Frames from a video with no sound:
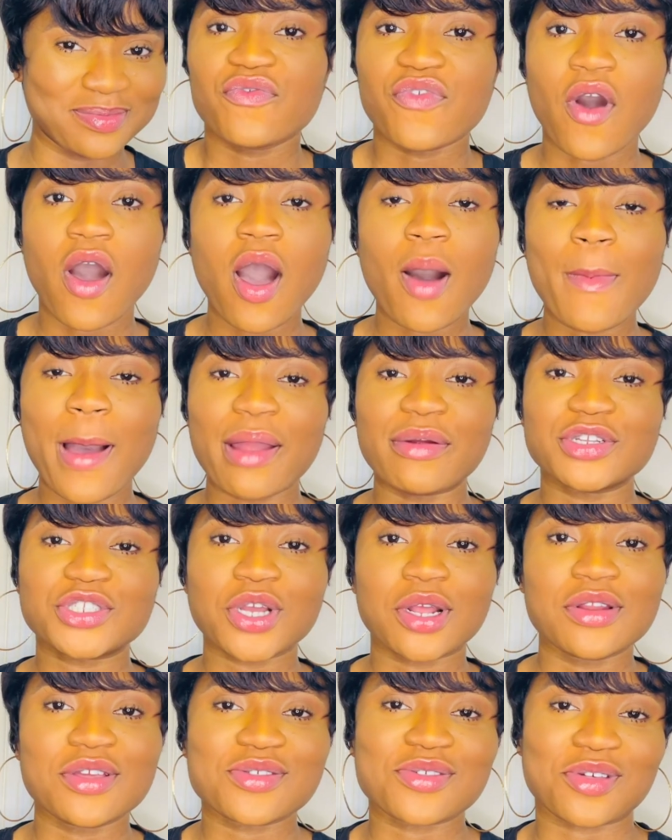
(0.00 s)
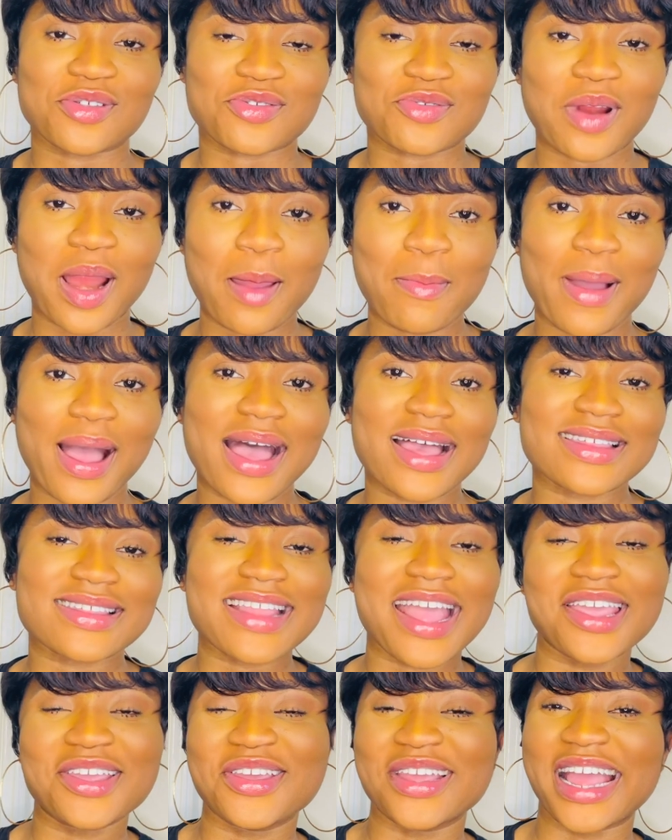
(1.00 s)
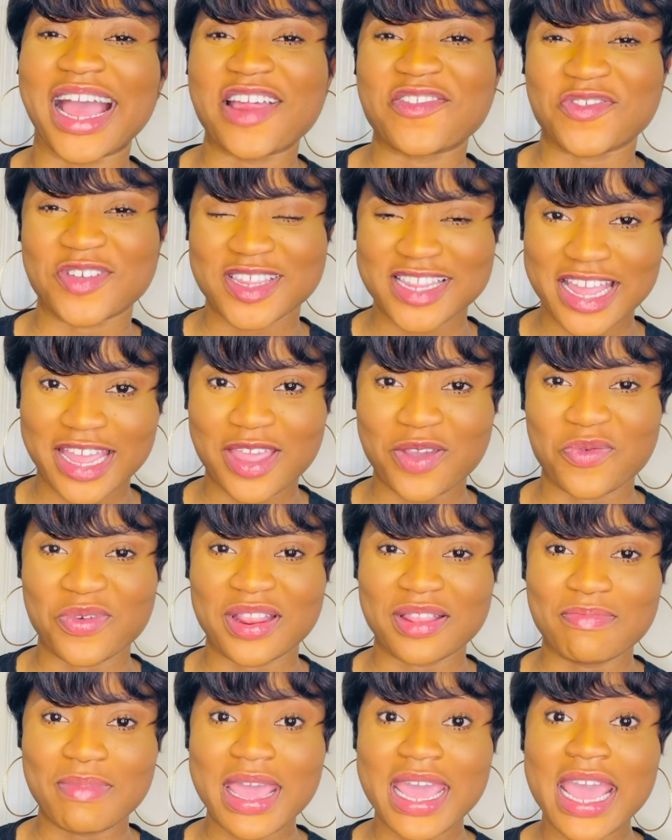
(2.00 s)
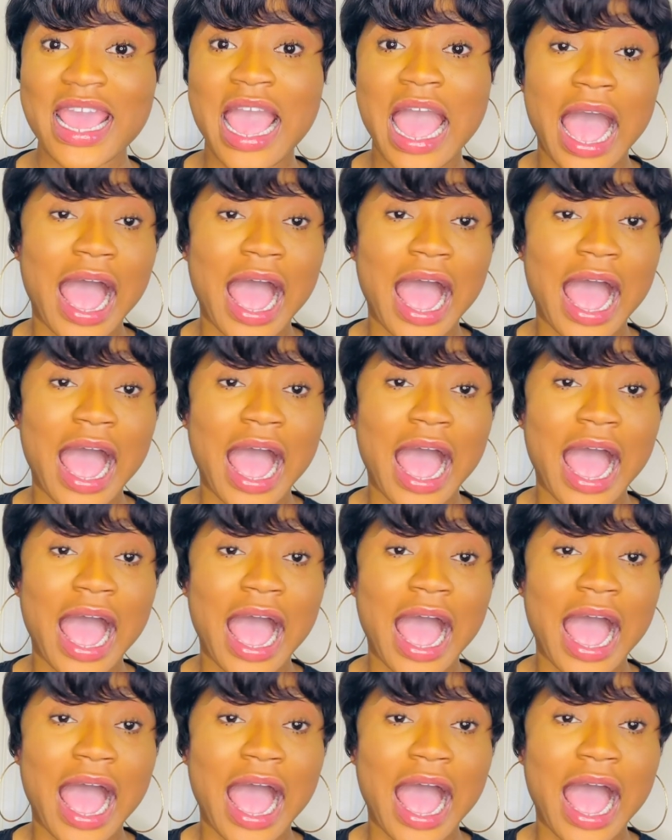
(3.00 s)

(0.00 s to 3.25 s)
For all my returning subscribers, thank you guys for sticking with me,